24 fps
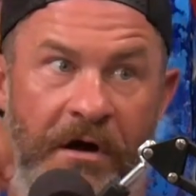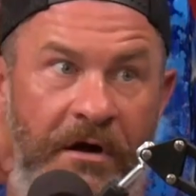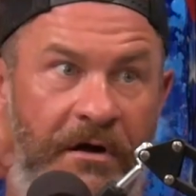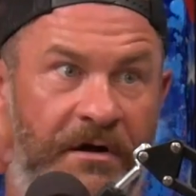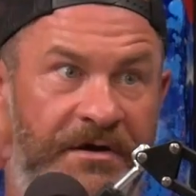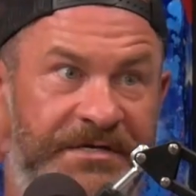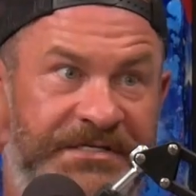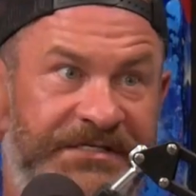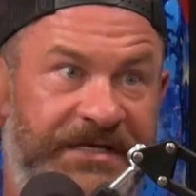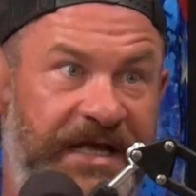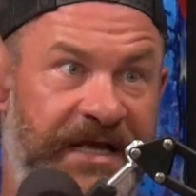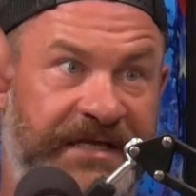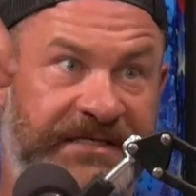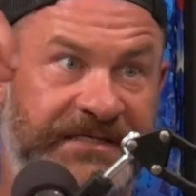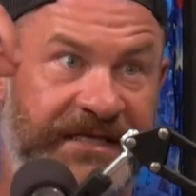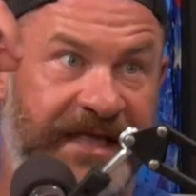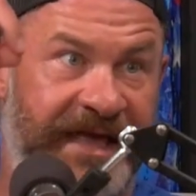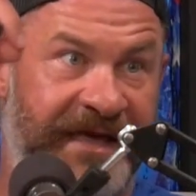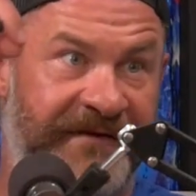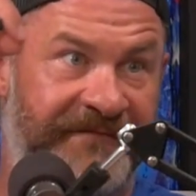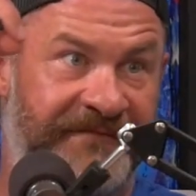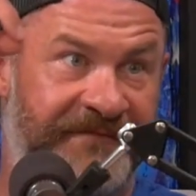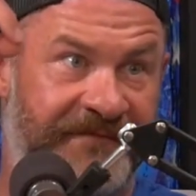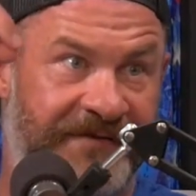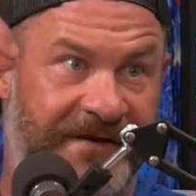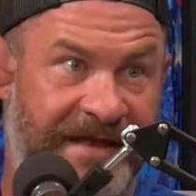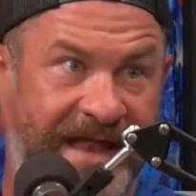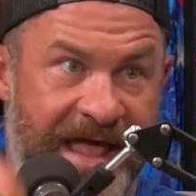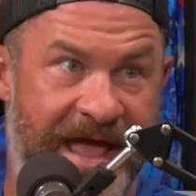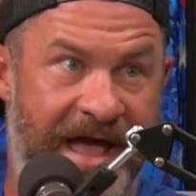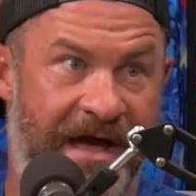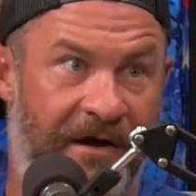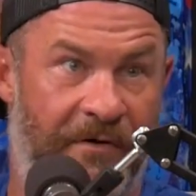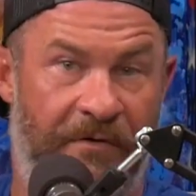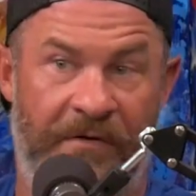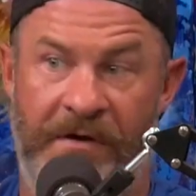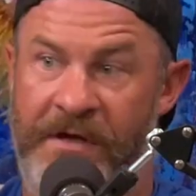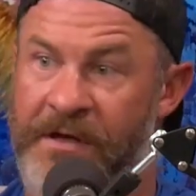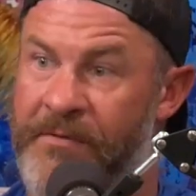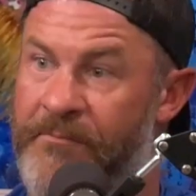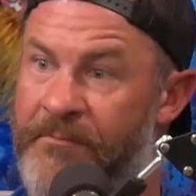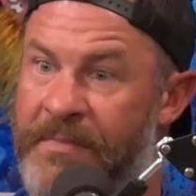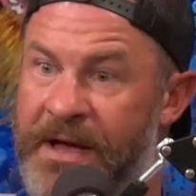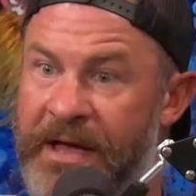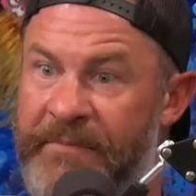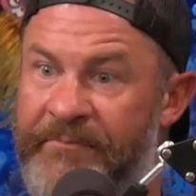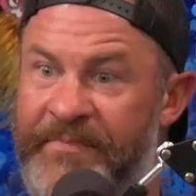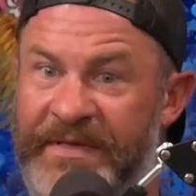our sex life now,
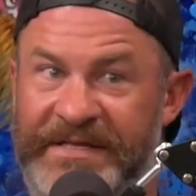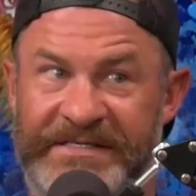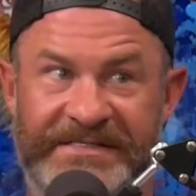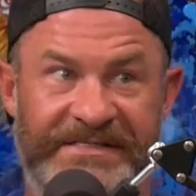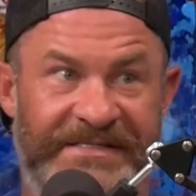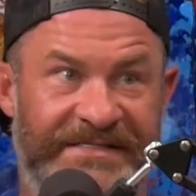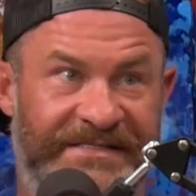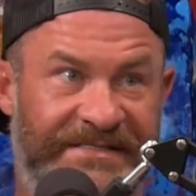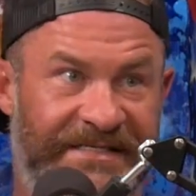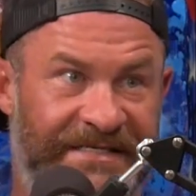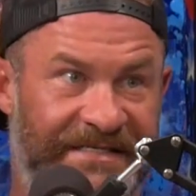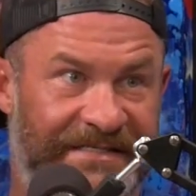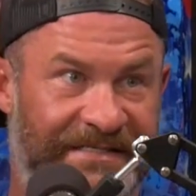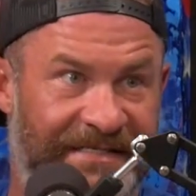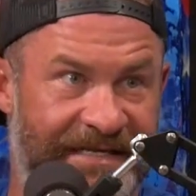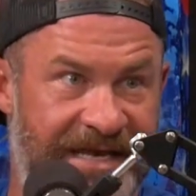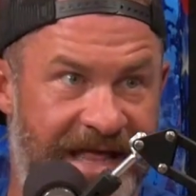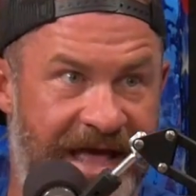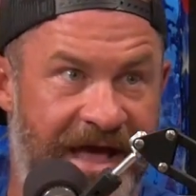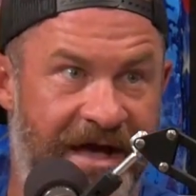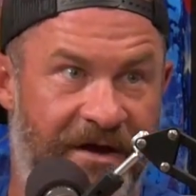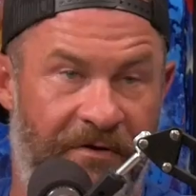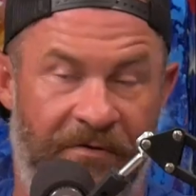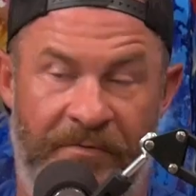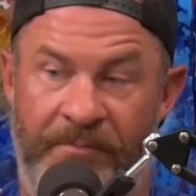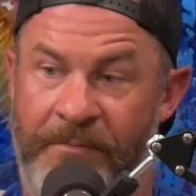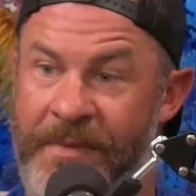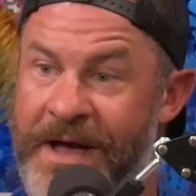my businesses now,